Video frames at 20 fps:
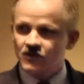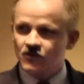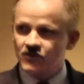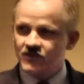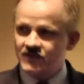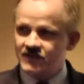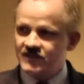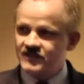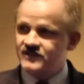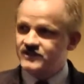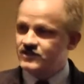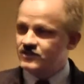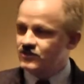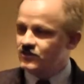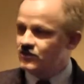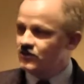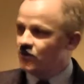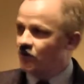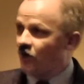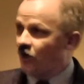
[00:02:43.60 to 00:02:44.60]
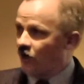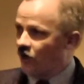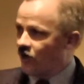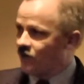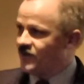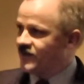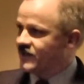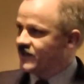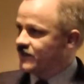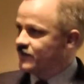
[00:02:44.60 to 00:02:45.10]
we need to all
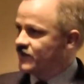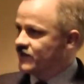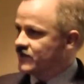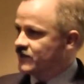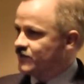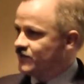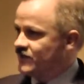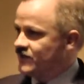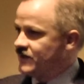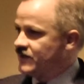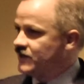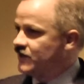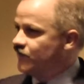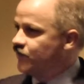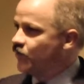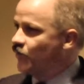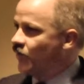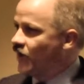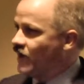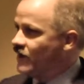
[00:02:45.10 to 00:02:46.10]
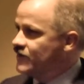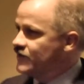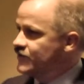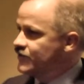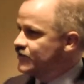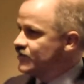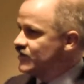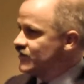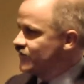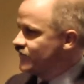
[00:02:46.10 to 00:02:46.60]
become a committee of one
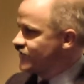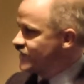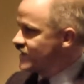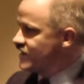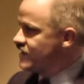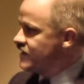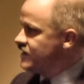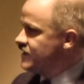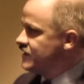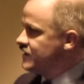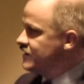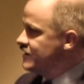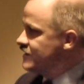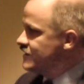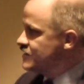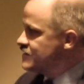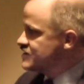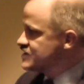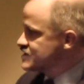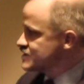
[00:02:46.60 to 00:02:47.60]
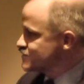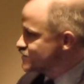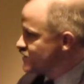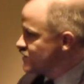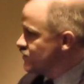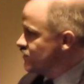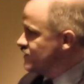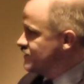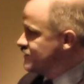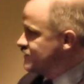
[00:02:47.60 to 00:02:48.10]
to defend the
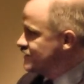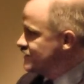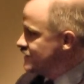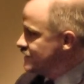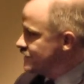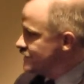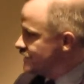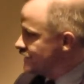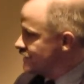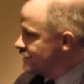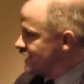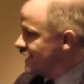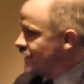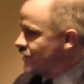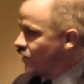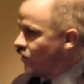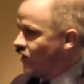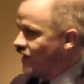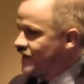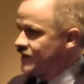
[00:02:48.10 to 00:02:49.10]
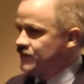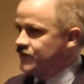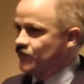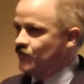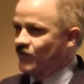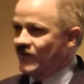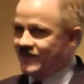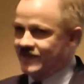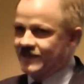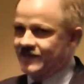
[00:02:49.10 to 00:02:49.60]
spirit that that auditor
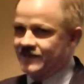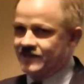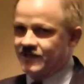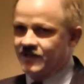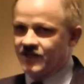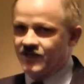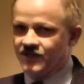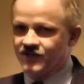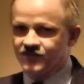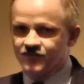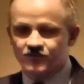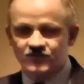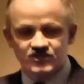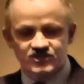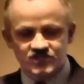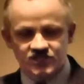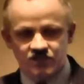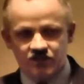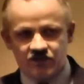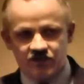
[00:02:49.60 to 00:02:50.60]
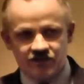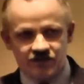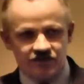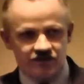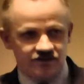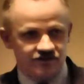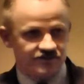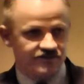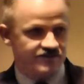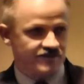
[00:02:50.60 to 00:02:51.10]
recognized when she audited
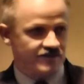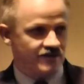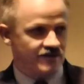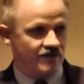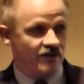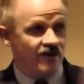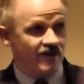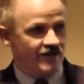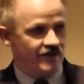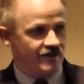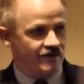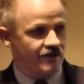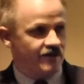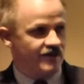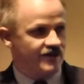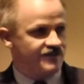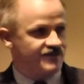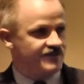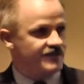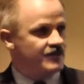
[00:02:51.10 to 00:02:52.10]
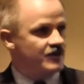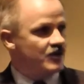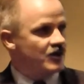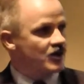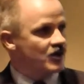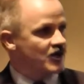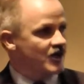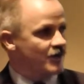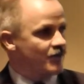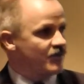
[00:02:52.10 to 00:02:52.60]
us, audited us
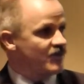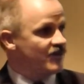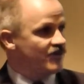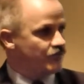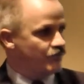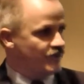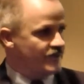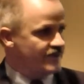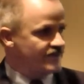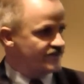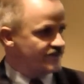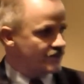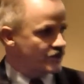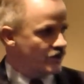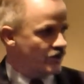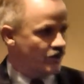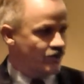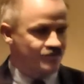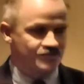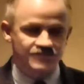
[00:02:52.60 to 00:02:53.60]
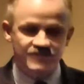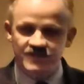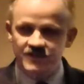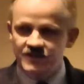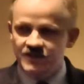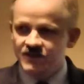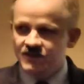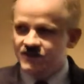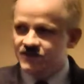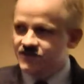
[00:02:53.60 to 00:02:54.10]
a couple of weeks ago.
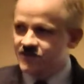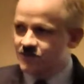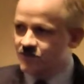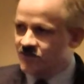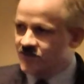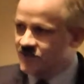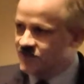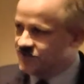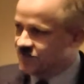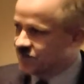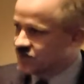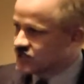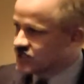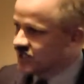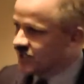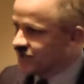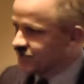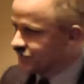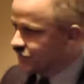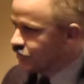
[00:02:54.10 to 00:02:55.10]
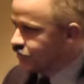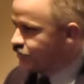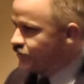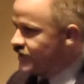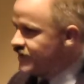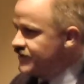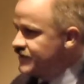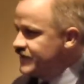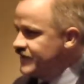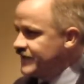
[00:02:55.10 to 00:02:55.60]
So I'm going to suggest
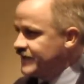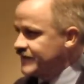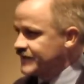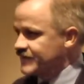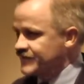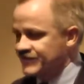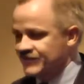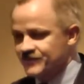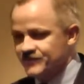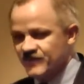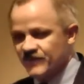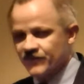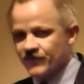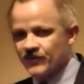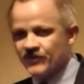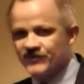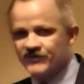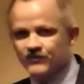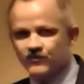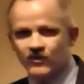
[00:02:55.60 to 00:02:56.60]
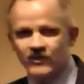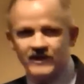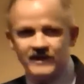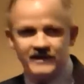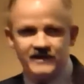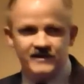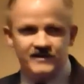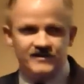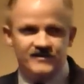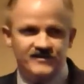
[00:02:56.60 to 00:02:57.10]
three things. The first one
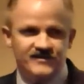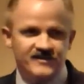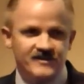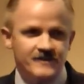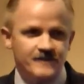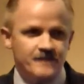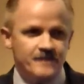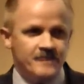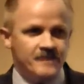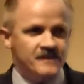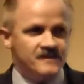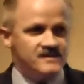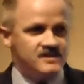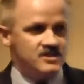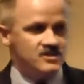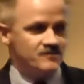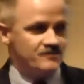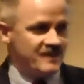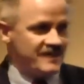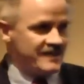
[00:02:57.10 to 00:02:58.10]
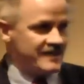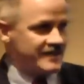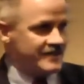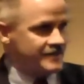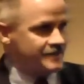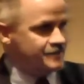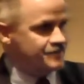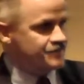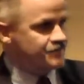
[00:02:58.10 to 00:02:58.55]
is to be